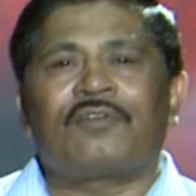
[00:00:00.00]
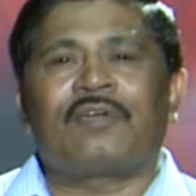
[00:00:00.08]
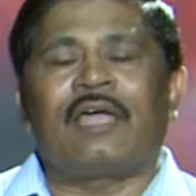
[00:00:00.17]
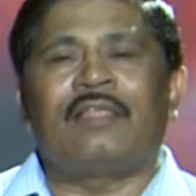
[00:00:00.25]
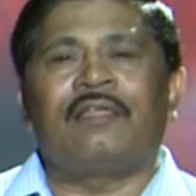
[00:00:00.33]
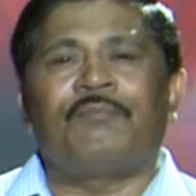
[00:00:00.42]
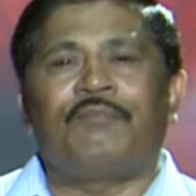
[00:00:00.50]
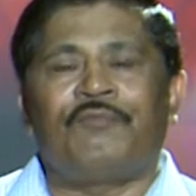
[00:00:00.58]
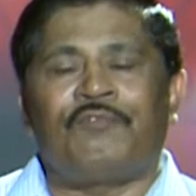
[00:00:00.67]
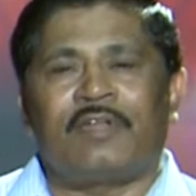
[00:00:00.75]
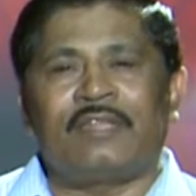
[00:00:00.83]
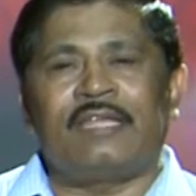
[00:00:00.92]

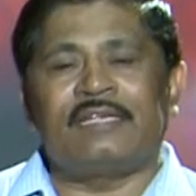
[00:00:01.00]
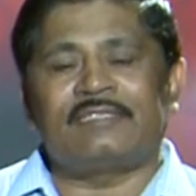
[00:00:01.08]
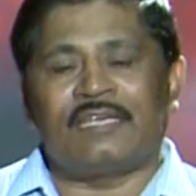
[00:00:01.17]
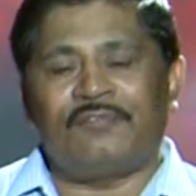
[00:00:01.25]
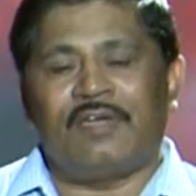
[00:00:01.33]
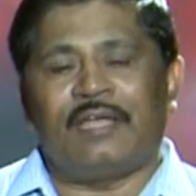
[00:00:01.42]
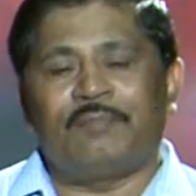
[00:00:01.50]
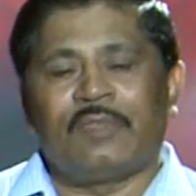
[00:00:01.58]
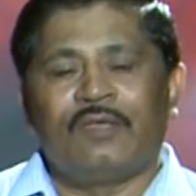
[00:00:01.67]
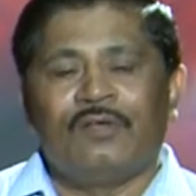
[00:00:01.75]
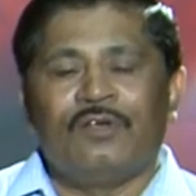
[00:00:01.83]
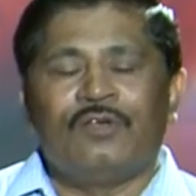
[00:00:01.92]
the survey.
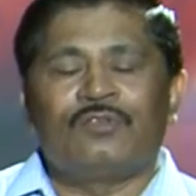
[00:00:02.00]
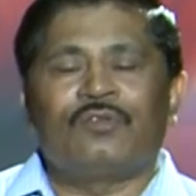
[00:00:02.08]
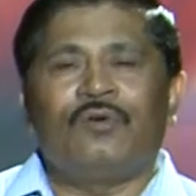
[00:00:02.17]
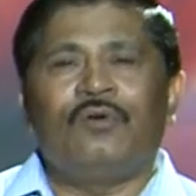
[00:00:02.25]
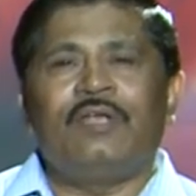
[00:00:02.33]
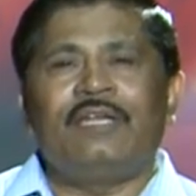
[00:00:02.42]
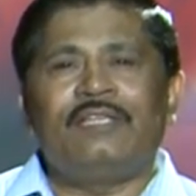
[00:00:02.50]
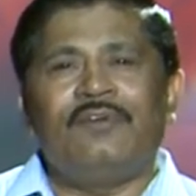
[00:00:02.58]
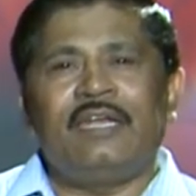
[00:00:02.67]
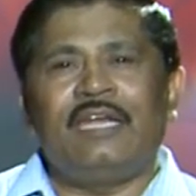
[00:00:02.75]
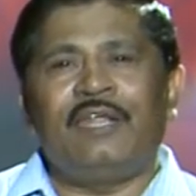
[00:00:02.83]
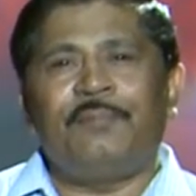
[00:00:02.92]
So, it is
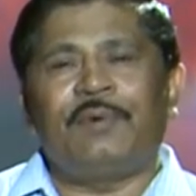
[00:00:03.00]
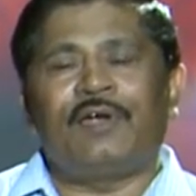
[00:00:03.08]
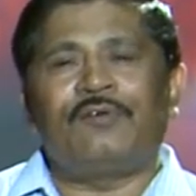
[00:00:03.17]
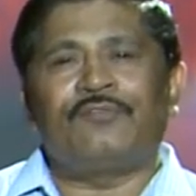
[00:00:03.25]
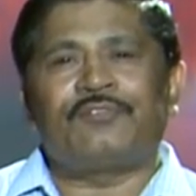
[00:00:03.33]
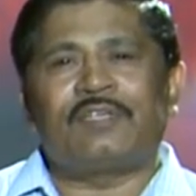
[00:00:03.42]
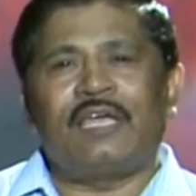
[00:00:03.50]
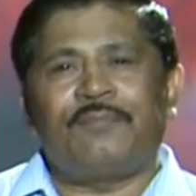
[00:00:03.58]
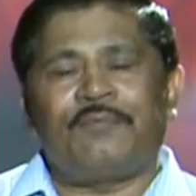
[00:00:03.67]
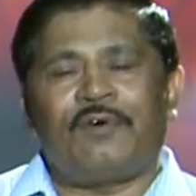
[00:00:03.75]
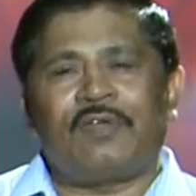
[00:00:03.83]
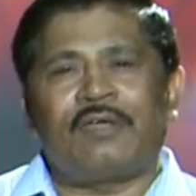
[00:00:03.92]
very difficult to say
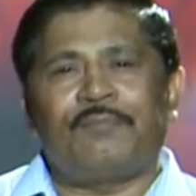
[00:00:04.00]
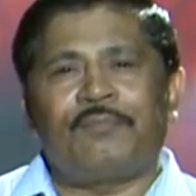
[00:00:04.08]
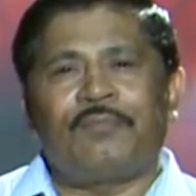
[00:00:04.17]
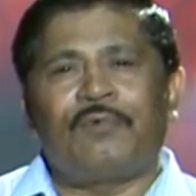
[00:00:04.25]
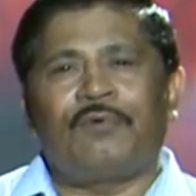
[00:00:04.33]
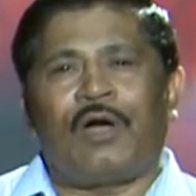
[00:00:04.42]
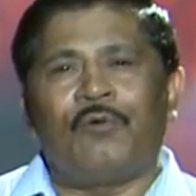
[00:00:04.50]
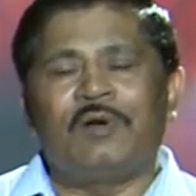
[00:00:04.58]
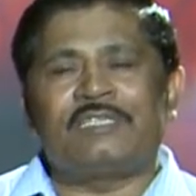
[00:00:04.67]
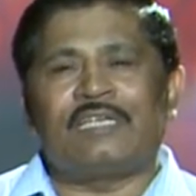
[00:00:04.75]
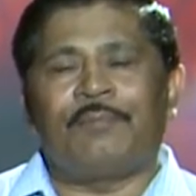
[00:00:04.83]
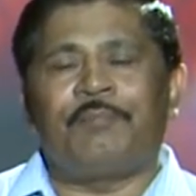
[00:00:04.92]
for how much
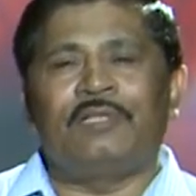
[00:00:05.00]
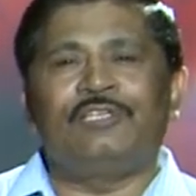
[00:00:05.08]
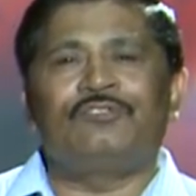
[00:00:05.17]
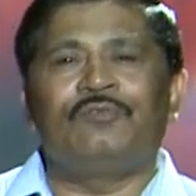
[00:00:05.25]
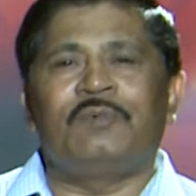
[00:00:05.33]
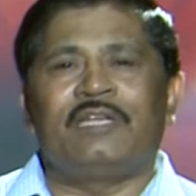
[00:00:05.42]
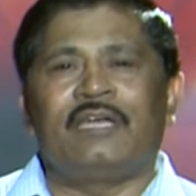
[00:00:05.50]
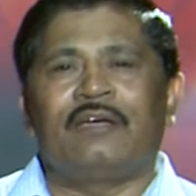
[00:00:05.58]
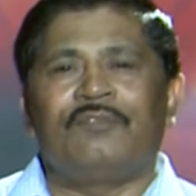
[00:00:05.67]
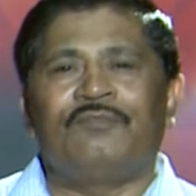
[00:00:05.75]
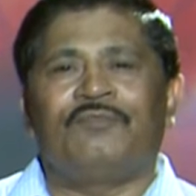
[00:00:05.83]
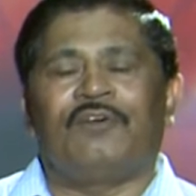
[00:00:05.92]
sample is to be
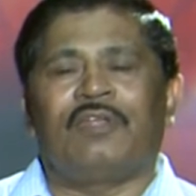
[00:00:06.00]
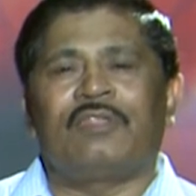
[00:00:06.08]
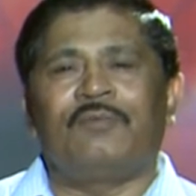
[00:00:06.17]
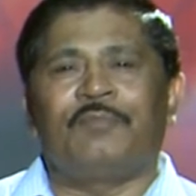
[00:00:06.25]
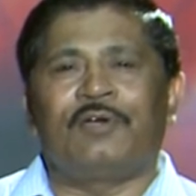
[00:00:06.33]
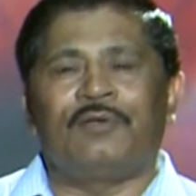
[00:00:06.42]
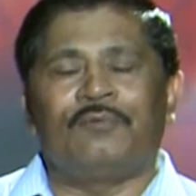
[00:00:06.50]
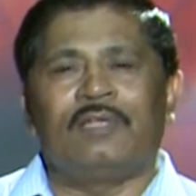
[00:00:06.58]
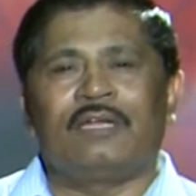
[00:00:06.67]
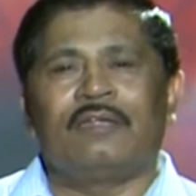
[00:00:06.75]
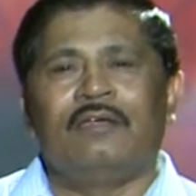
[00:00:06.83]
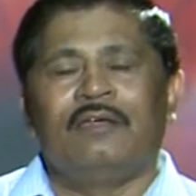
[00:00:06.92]
taken for the
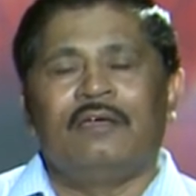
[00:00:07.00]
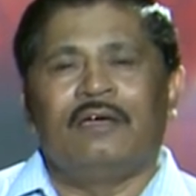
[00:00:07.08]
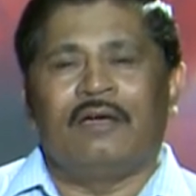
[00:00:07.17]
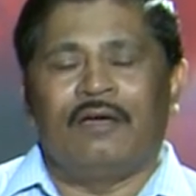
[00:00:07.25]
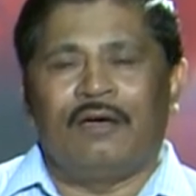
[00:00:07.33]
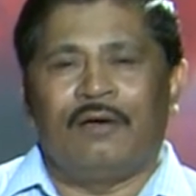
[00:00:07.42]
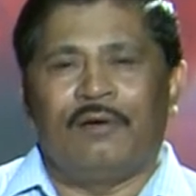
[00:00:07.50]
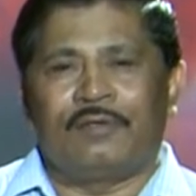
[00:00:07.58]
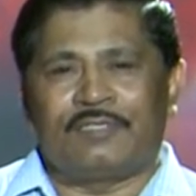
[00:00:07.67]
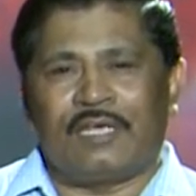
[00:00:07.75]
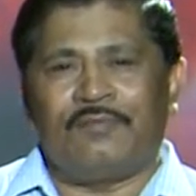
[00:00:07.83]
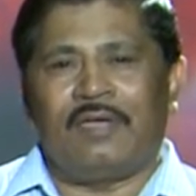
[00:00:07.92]
particular
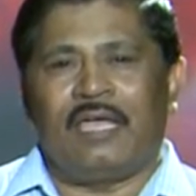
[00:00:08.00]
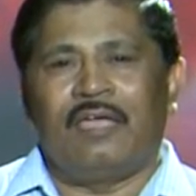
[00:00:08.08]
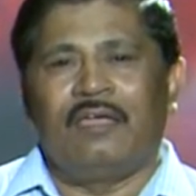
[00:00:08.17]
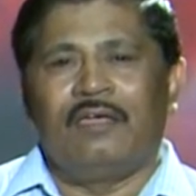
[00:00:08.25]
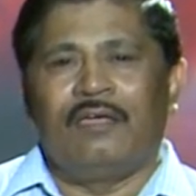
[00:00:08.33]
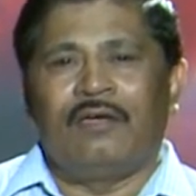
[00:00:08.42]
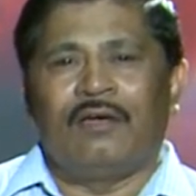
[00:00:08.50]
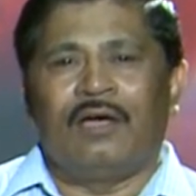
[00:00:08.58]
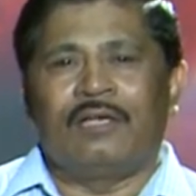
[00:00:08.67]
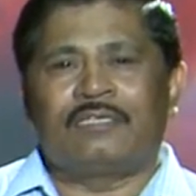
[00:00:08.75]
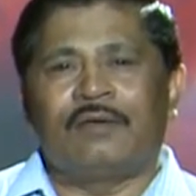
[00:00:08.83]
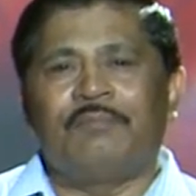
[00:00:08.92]
survey.
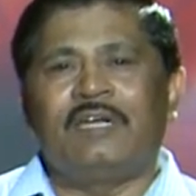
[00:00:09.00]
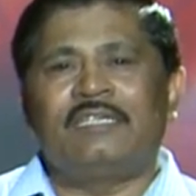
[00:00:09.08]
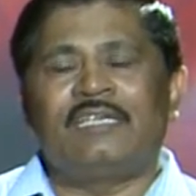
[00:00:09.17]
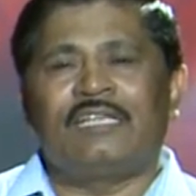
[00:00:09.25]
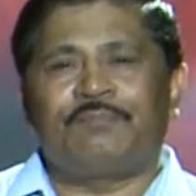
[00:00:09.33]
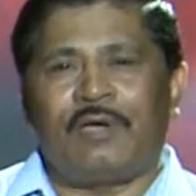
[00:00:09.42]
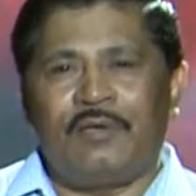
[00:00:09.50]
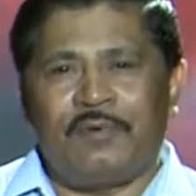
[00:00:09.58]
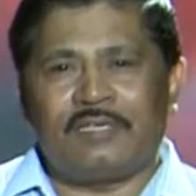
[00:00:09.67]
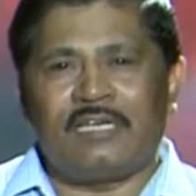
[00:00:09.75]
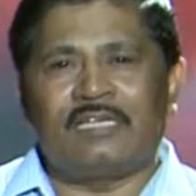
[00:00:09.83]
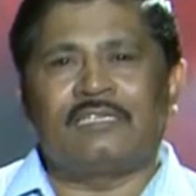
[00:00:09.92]
somebody says
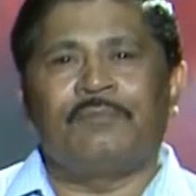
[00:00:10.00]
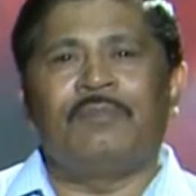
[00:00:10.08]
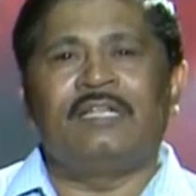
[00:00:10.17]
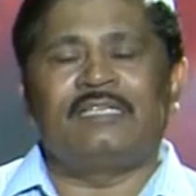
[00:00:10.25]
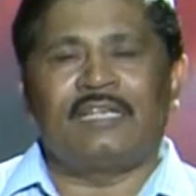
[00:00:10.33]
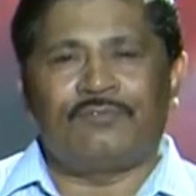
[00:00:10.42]
5%, somebody says